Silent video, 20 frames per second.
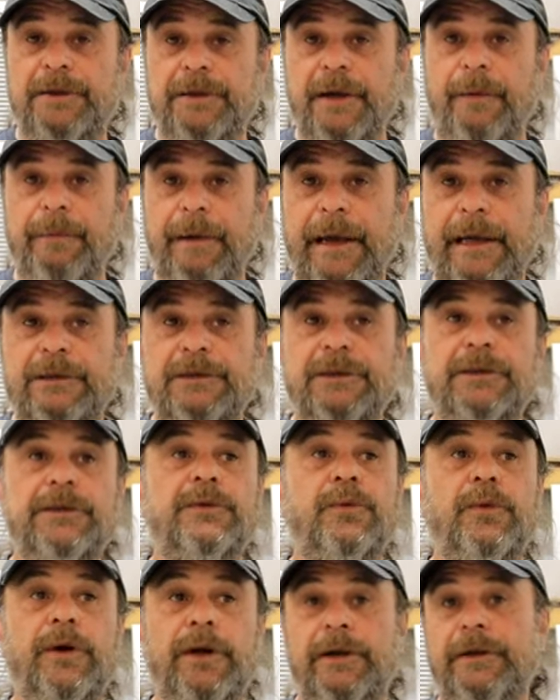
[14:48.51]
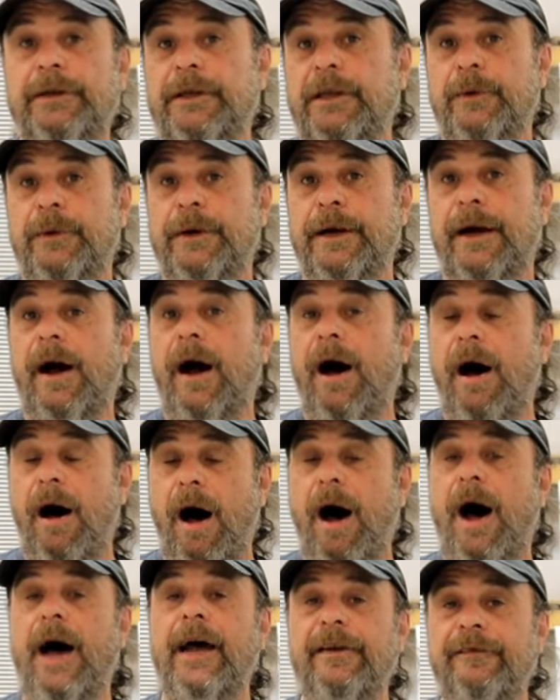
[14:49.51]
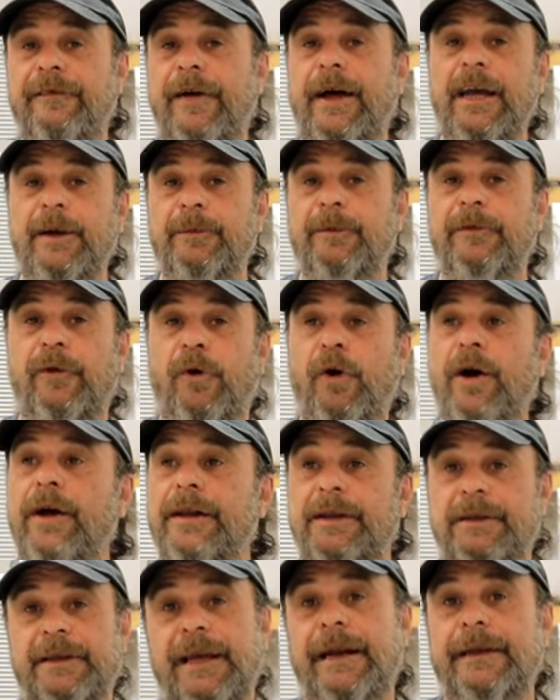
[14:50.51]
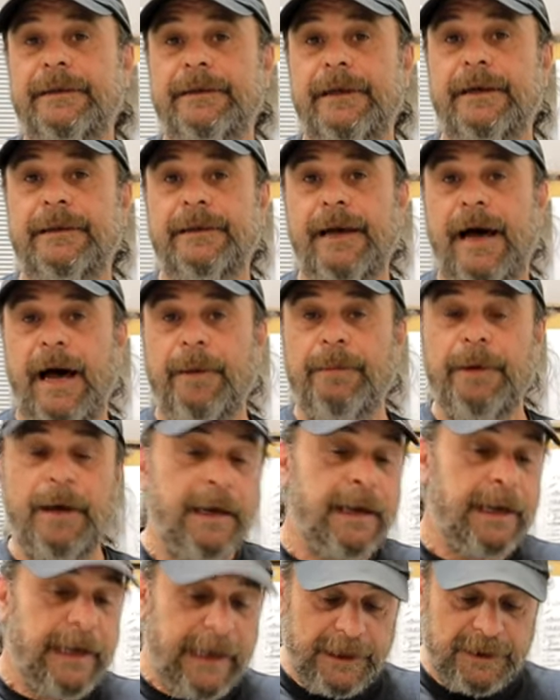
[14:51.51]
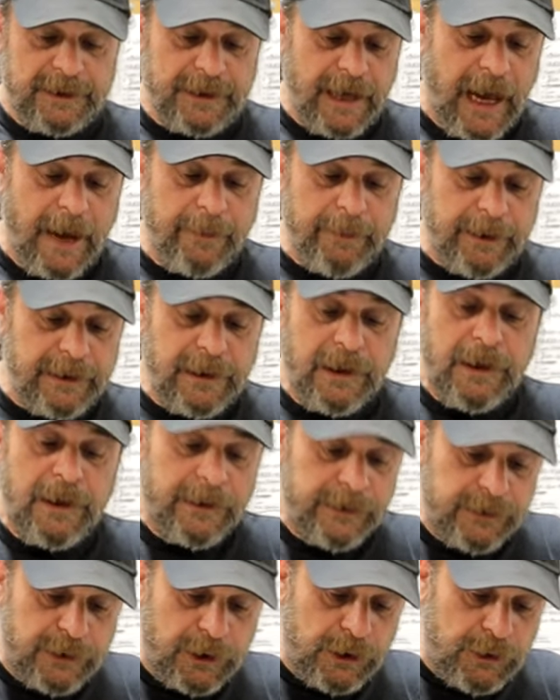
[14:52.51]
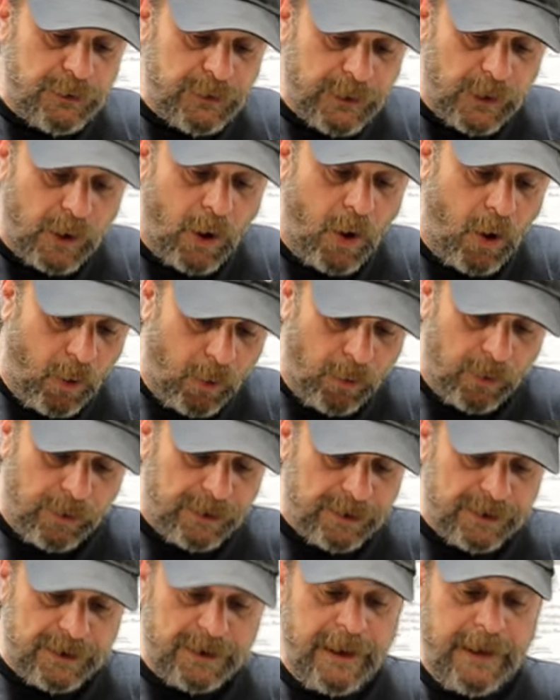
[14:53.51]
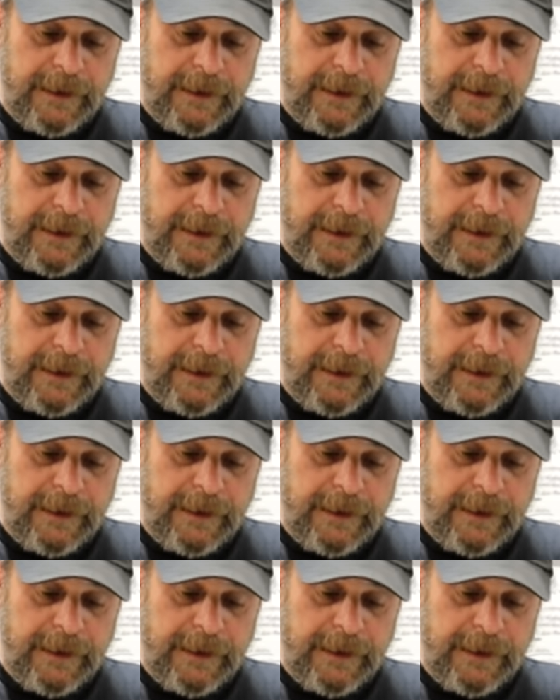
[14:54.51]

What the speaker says: some engines where you're dealing with a high volume of oil that's getting to the top, it's common to drill holes.